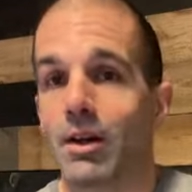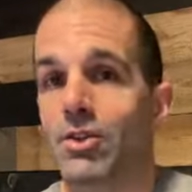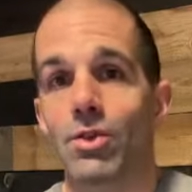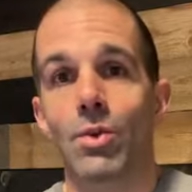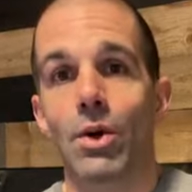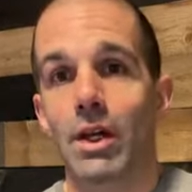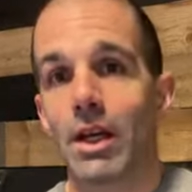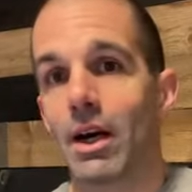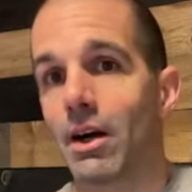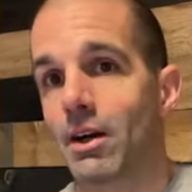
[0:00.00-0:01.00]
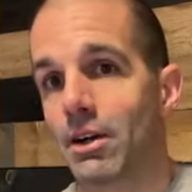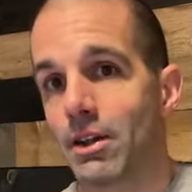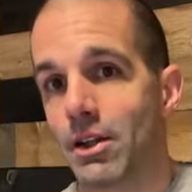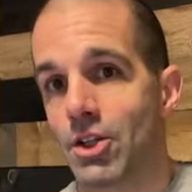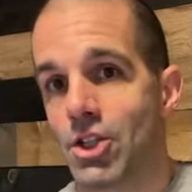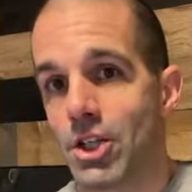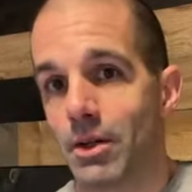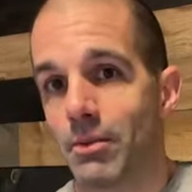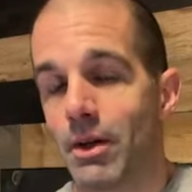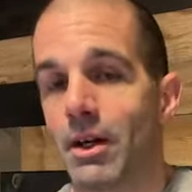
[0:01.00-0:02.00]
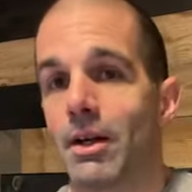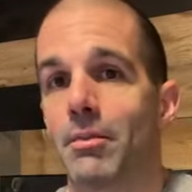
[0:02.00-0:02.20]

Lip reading: because you're working hard in the gym,